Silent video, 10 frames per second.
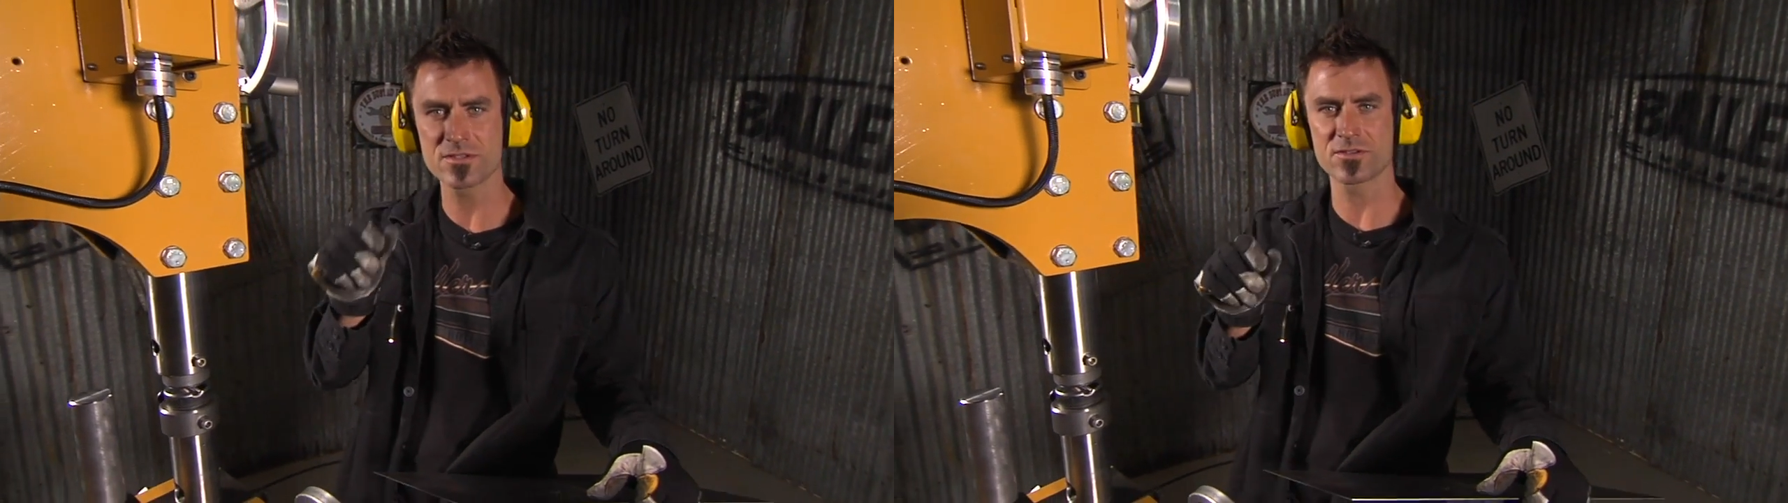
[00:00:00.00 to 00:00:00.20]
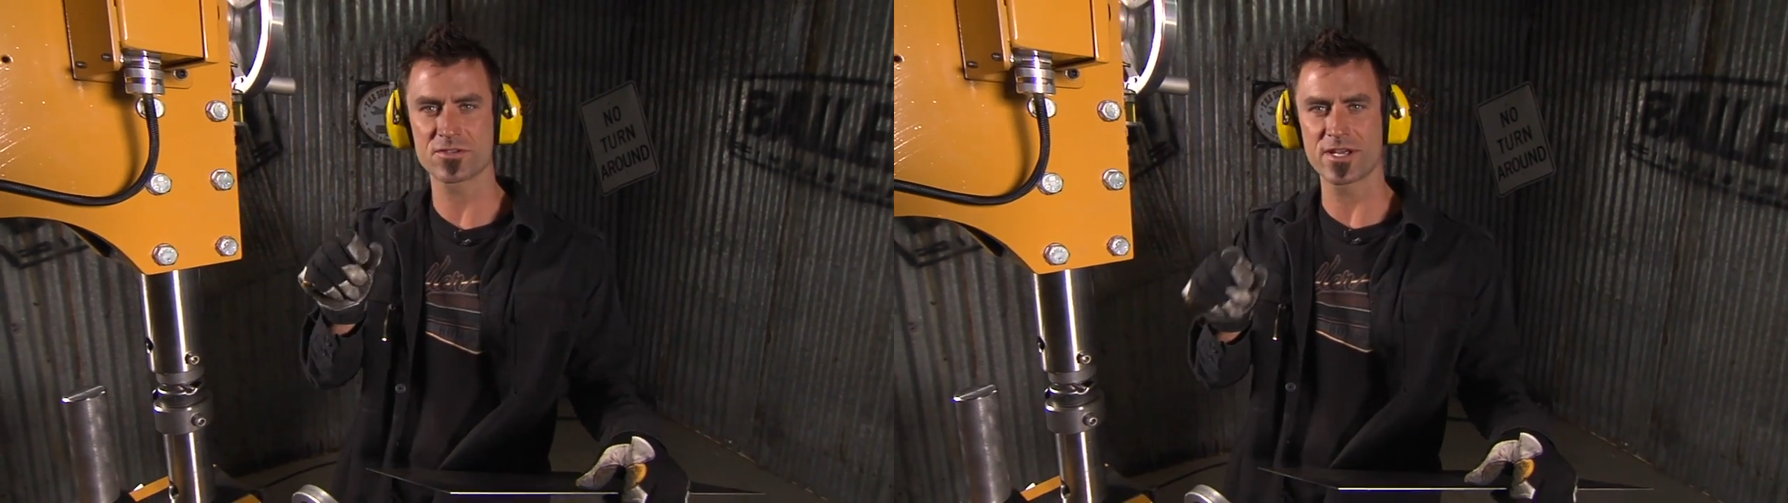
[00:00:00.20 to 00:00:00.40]

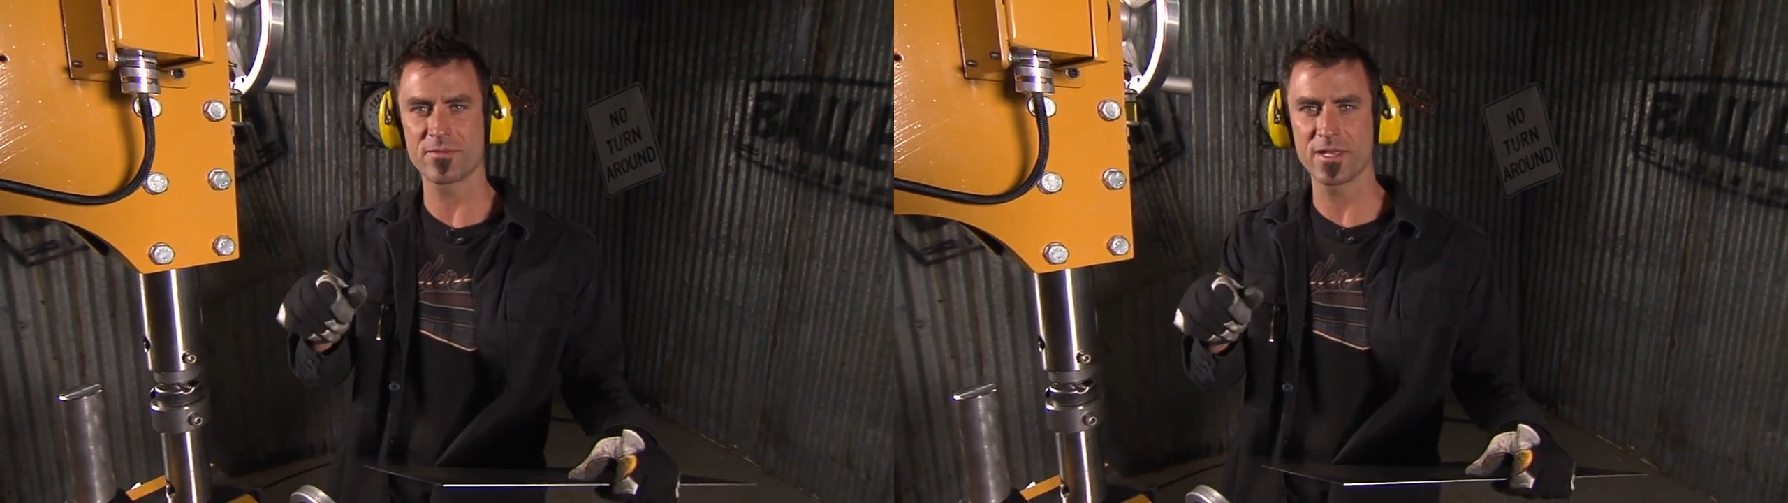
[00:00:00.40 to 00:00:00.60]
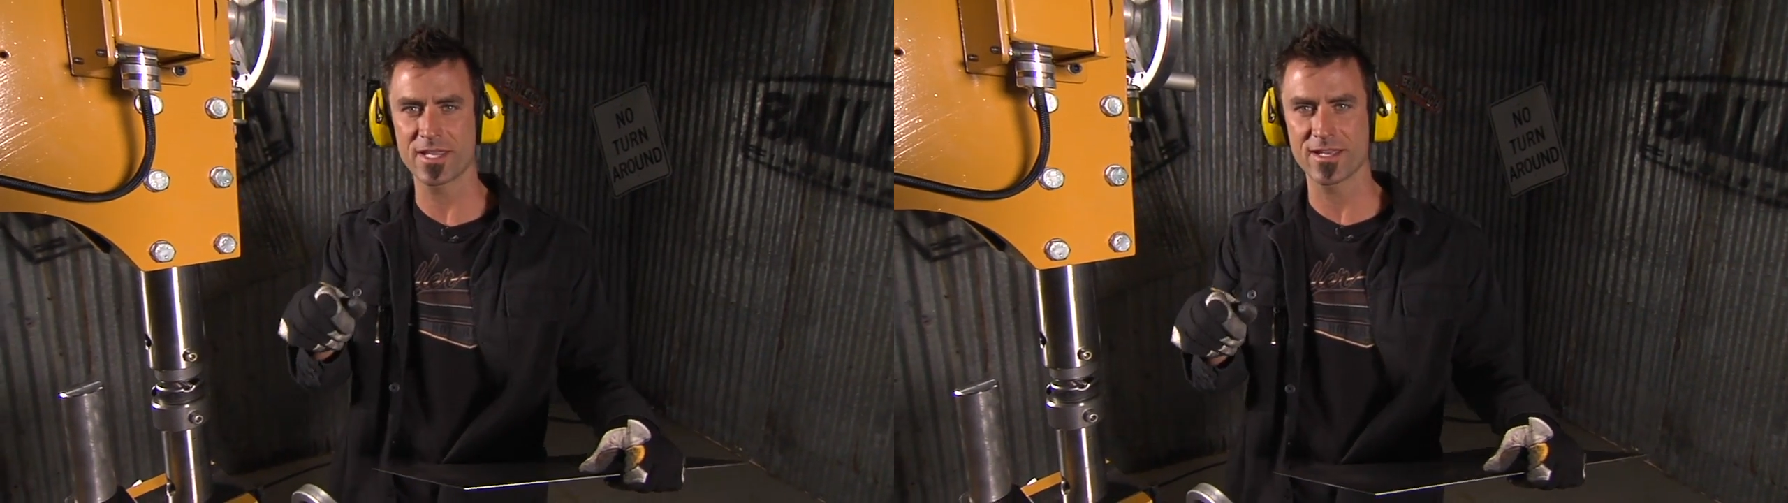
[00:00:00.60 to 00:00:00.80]
to try
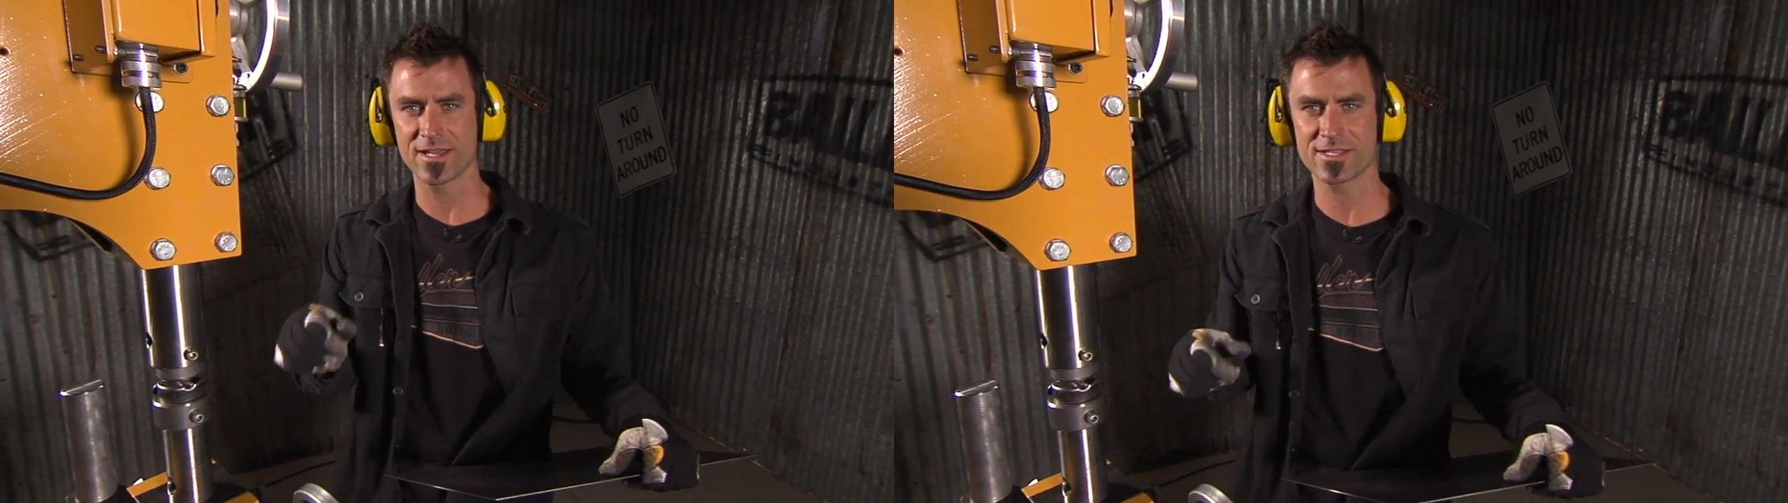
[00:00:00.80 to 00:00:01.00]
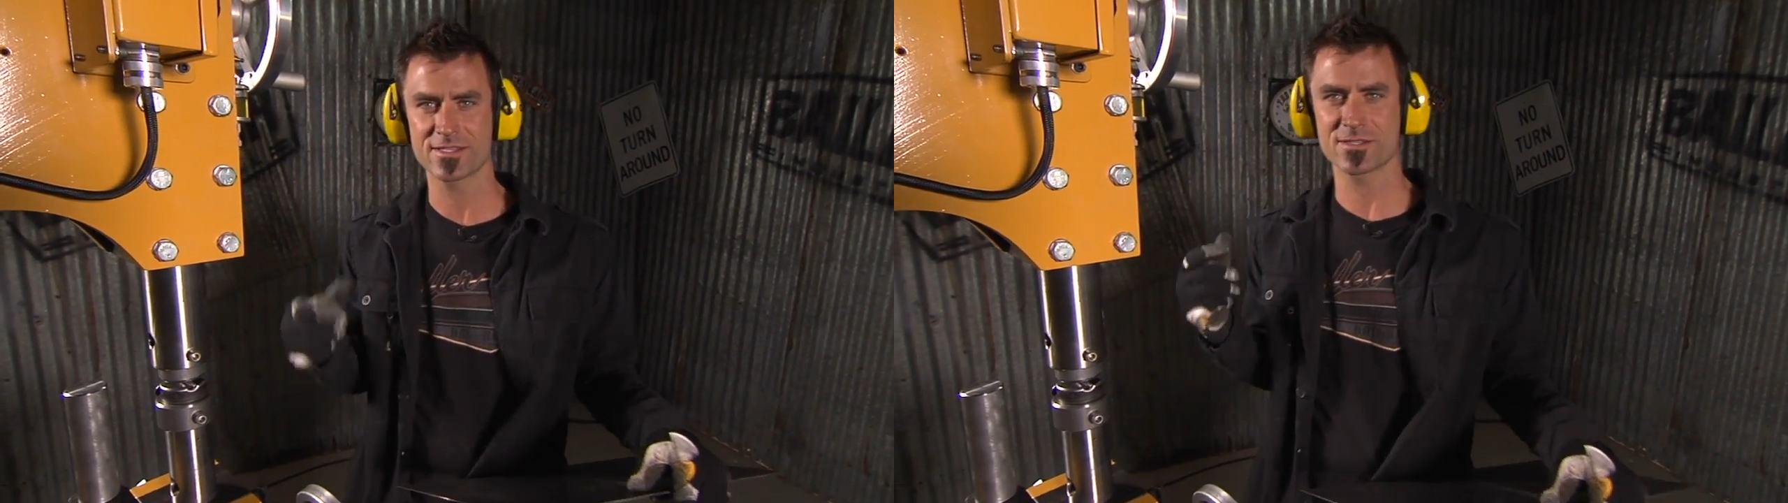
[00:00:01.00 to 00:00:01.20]
to make it
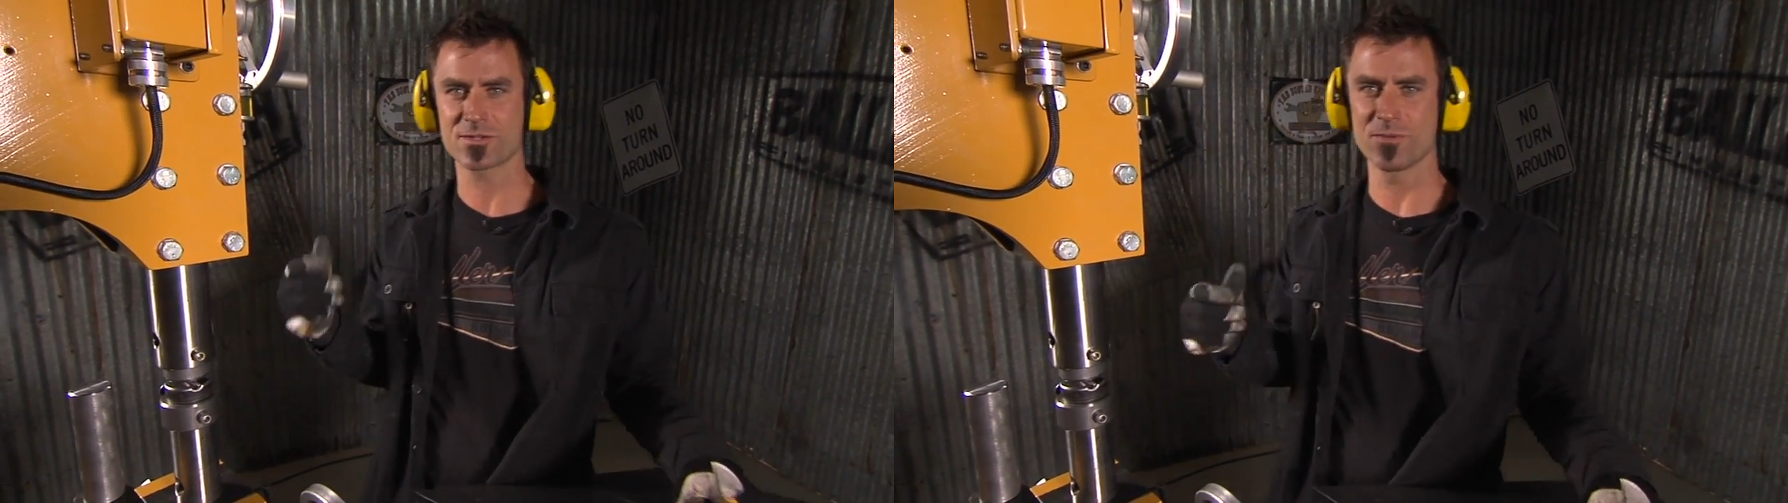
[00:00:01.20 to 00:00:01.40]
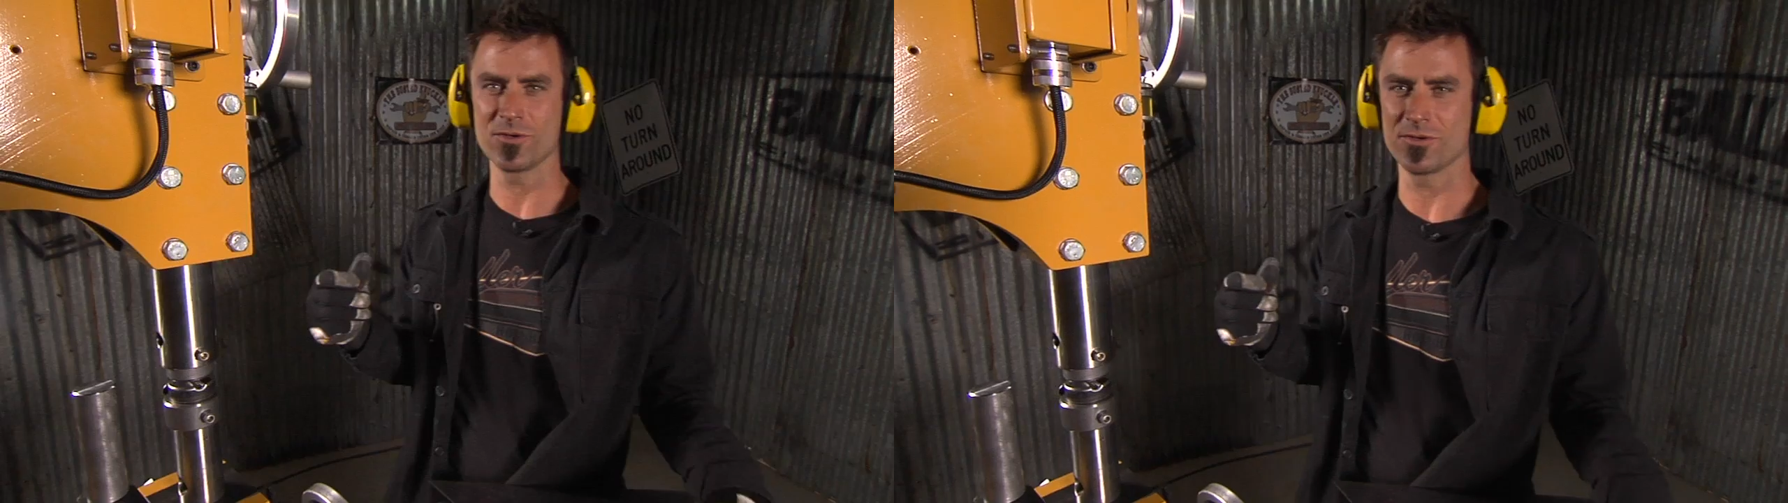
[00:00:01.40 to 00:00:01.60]
nice and
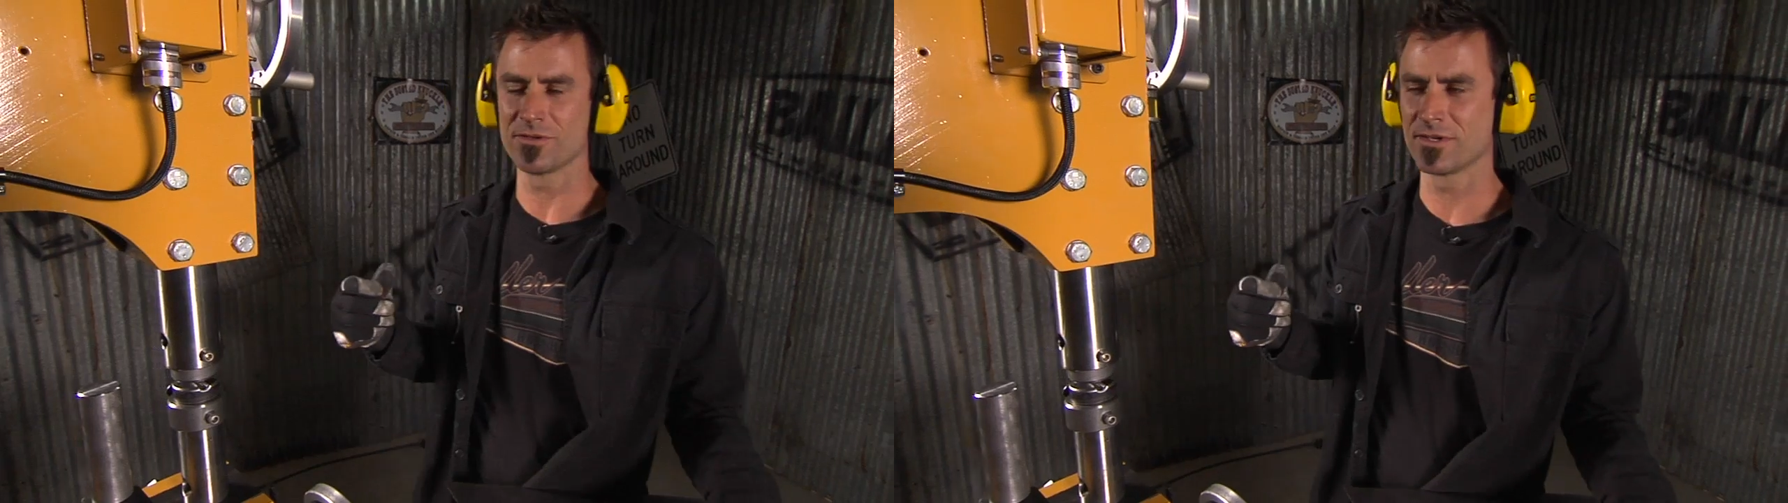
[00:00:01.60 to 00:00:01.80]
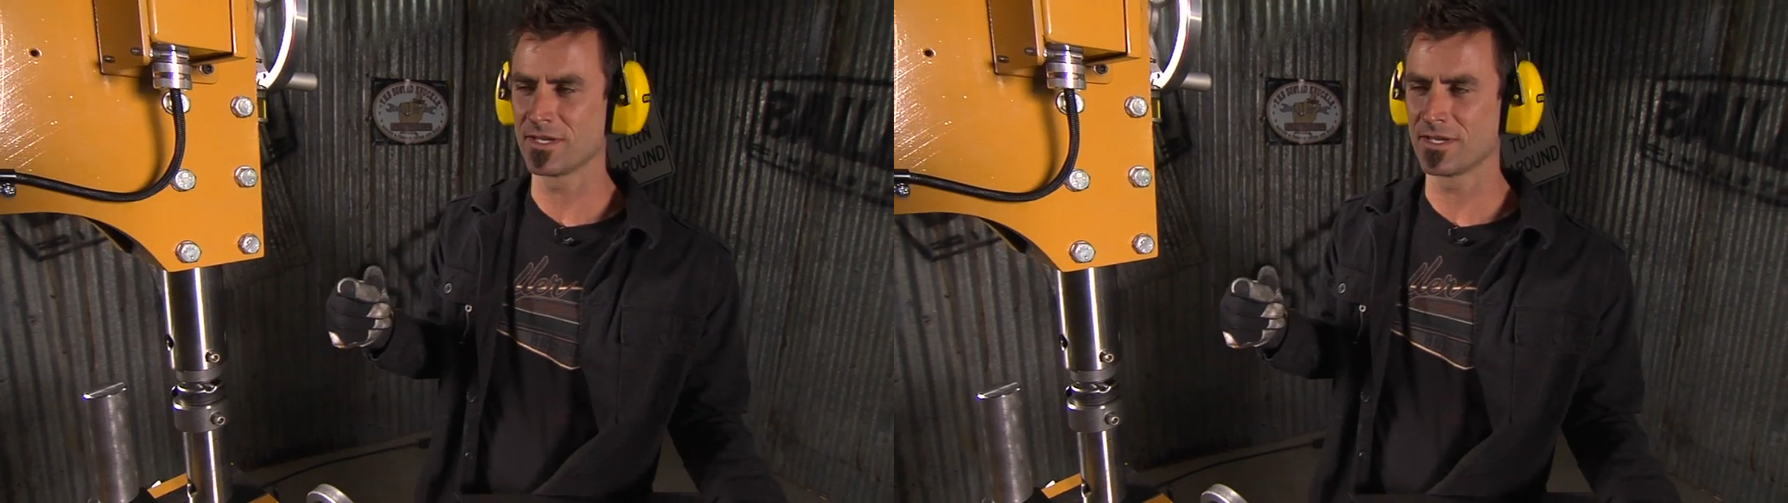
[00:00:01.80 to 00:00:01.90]
smooth.